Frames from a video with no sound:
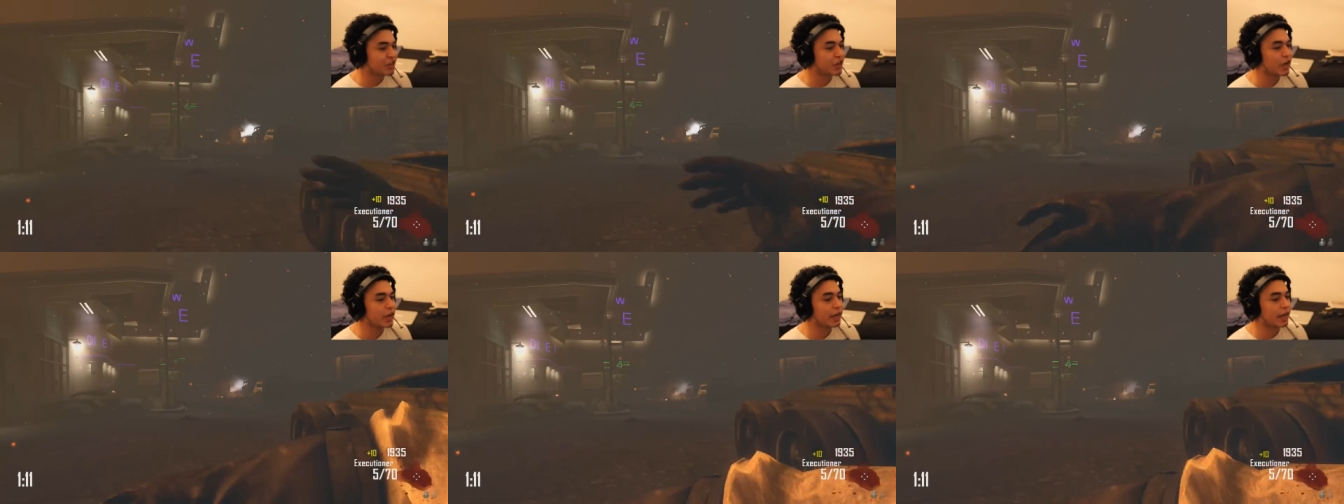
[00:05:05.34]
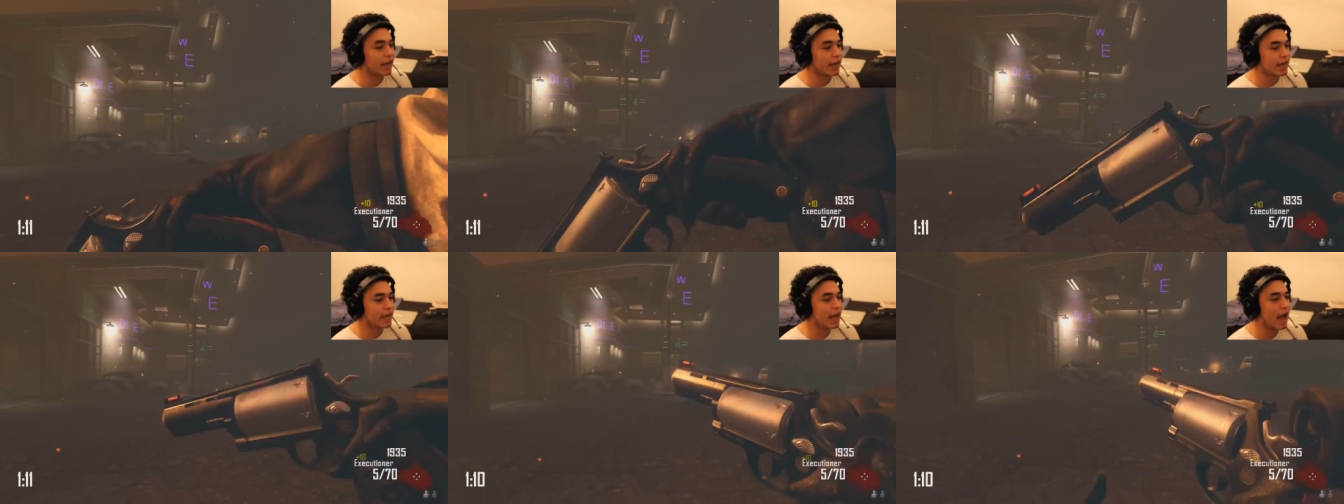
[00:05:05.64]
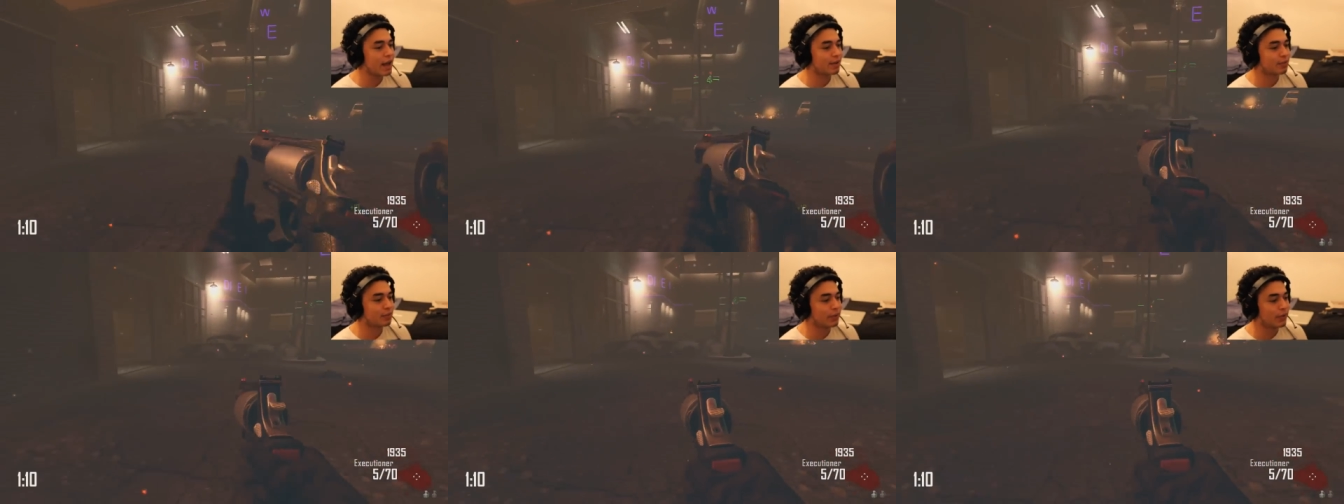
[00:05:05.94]
be cheeky.
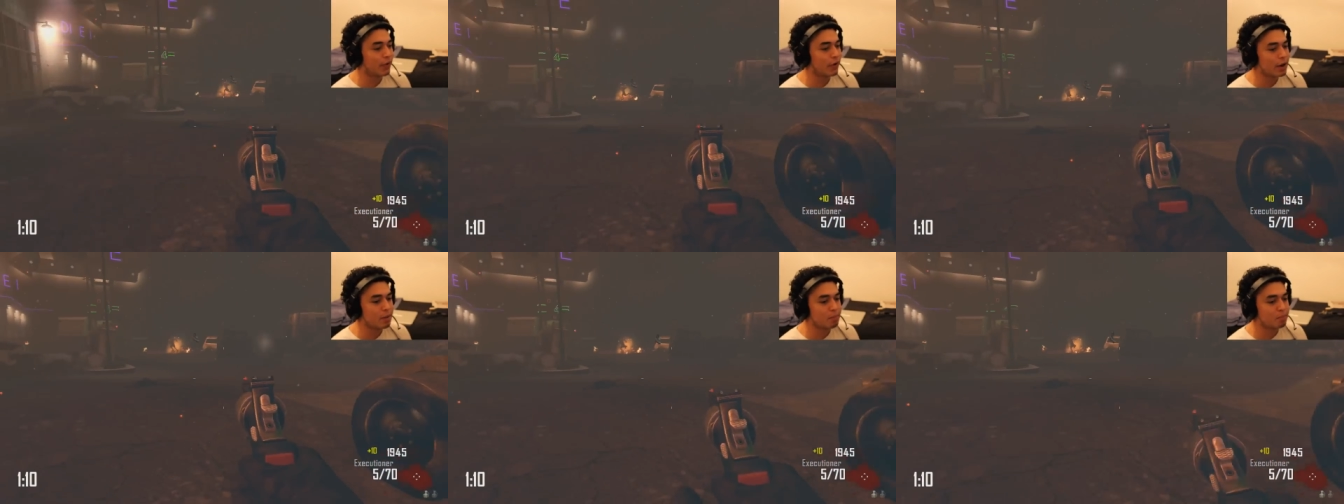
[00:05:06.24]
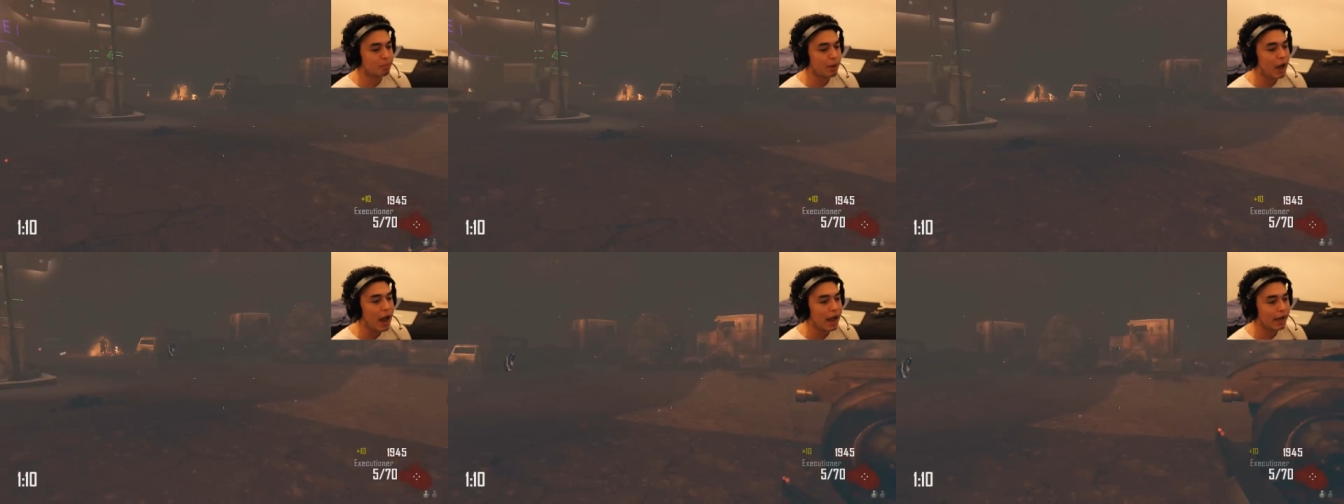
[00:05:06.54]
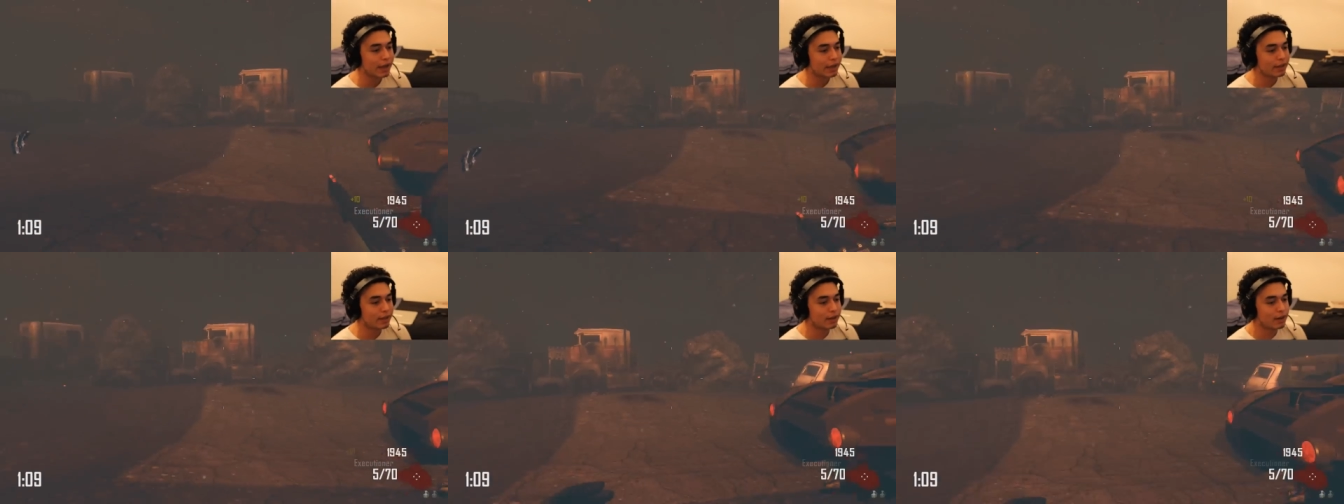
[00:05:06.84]
Yes, we got it
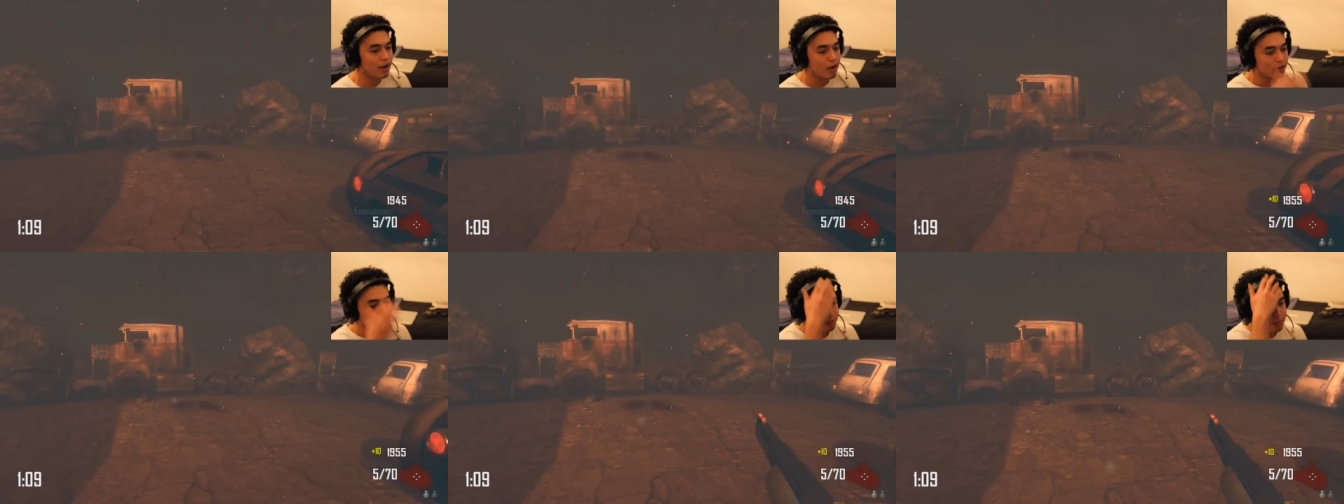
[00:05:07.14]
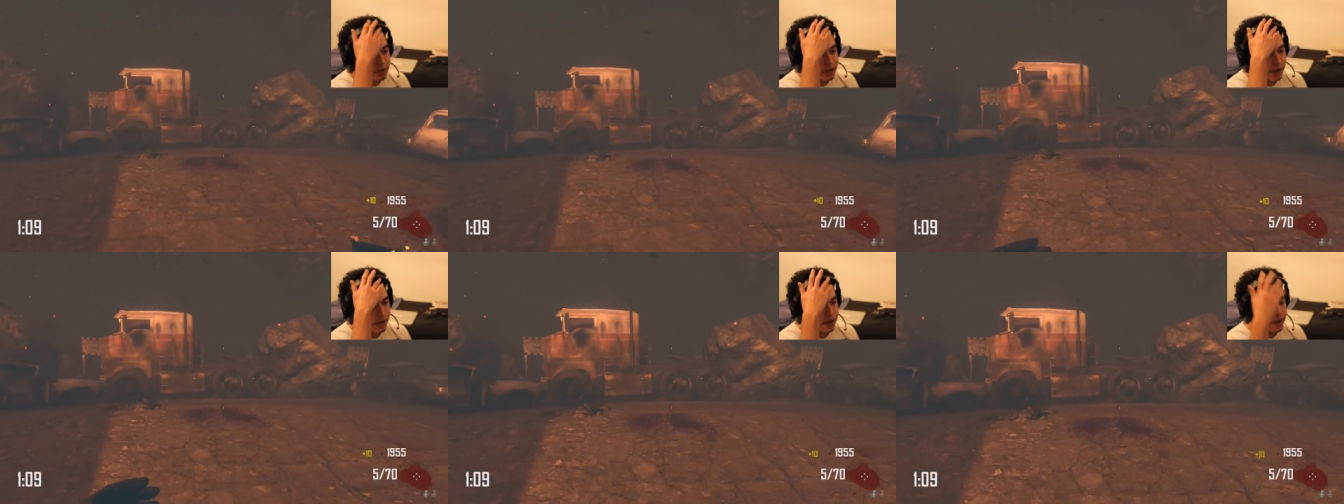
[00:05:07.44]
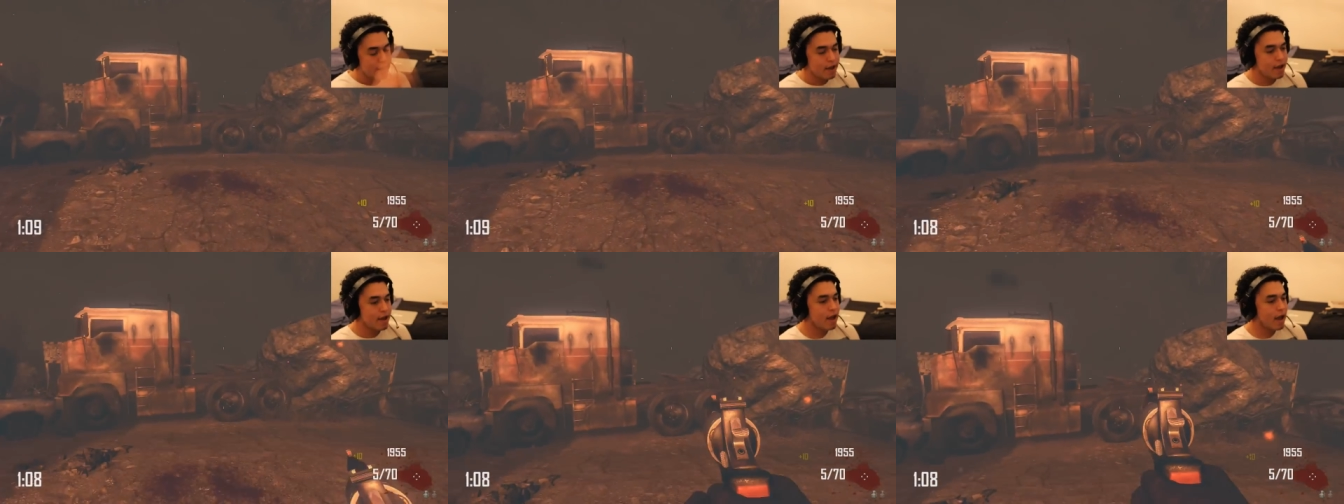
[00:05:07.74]
back in the last minute.
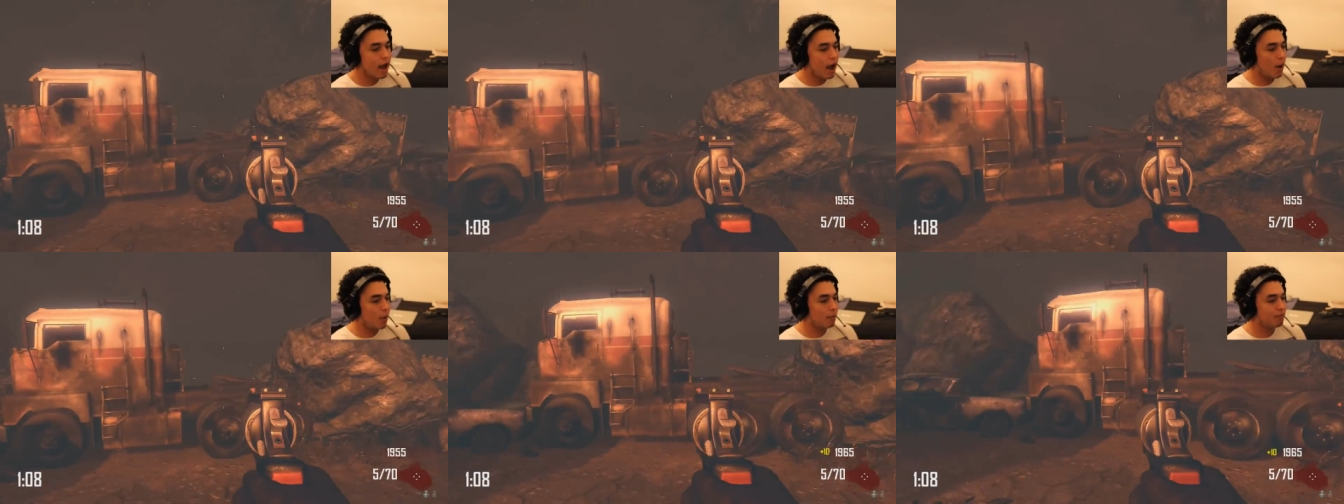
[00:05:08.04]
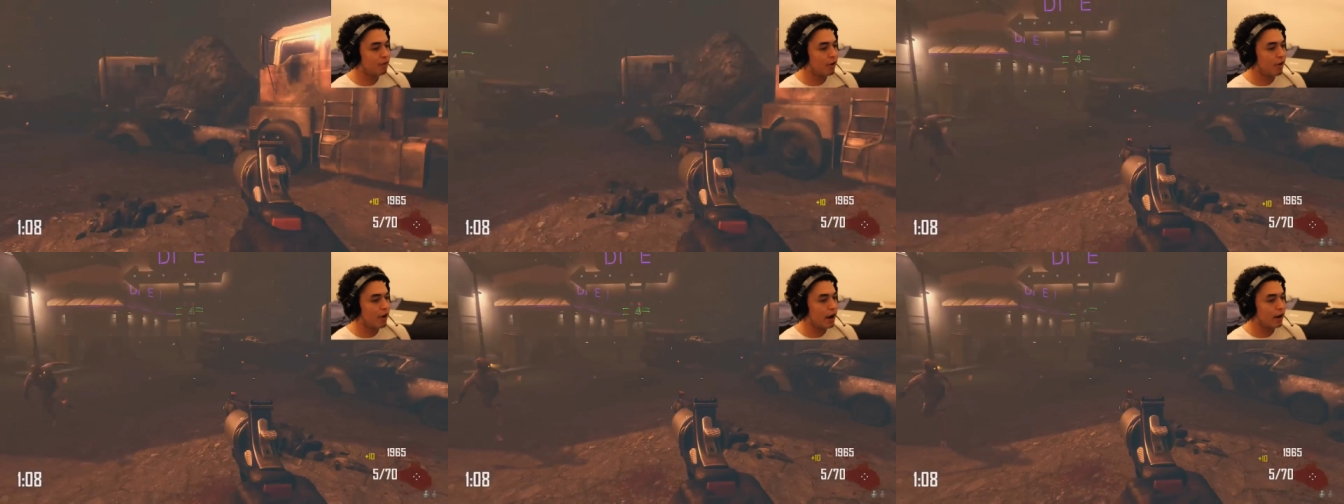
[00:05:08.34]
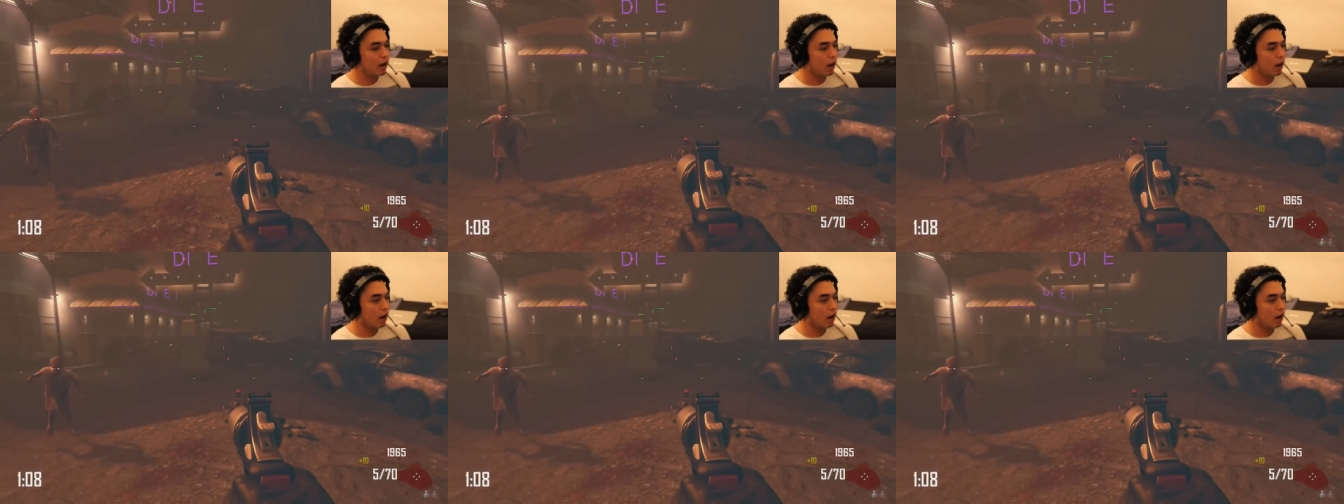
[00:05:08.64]
How far